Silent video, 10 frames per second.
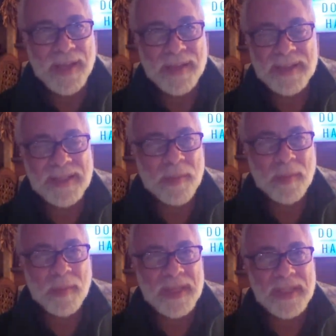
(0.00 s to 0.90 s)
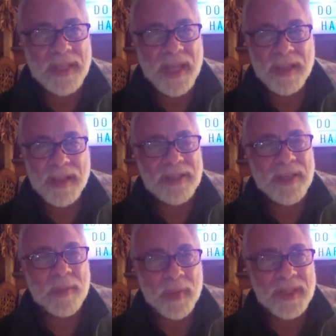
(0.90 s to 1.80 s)
The simplest thing, the
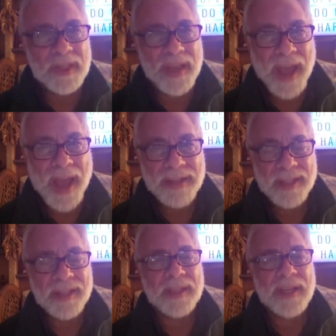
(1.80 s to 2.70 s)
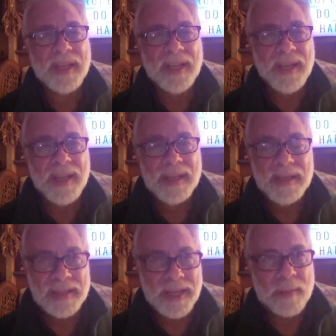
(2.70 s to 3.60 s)
simplest tasks
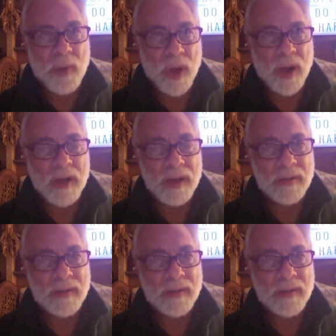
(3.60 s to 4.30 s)
seem hard.